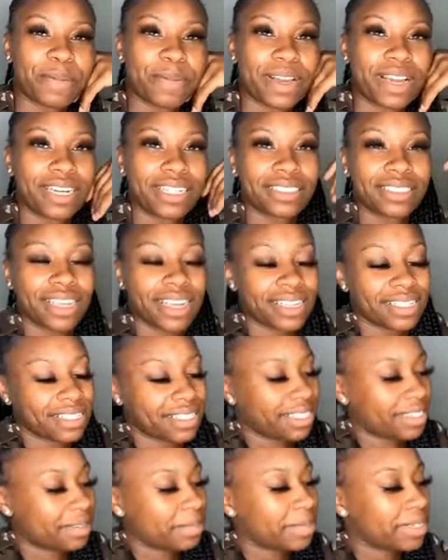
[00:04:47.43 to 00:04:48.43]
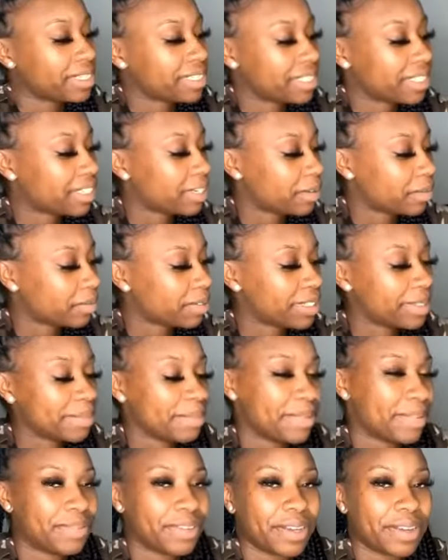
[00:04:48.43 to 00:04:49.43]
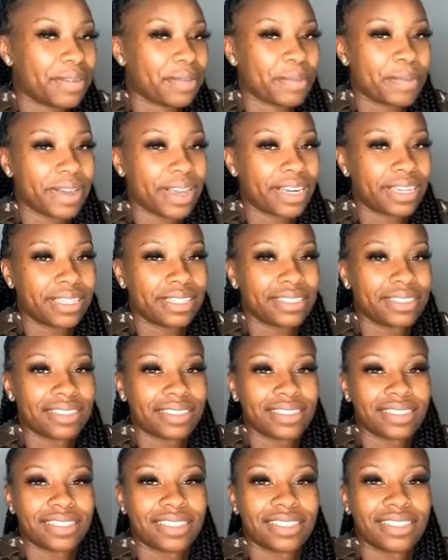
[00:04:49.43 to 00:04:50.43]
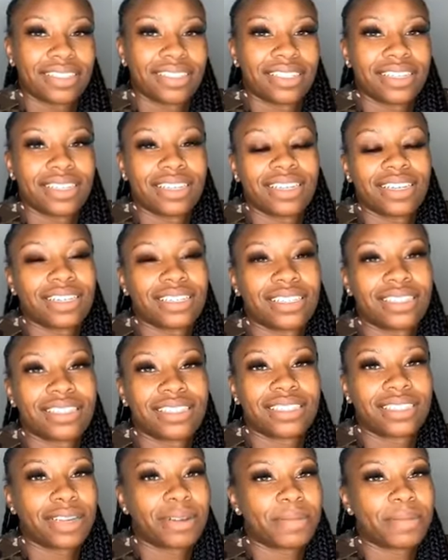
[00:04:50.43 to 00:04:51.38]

I said, the military don't really be fair, everybody.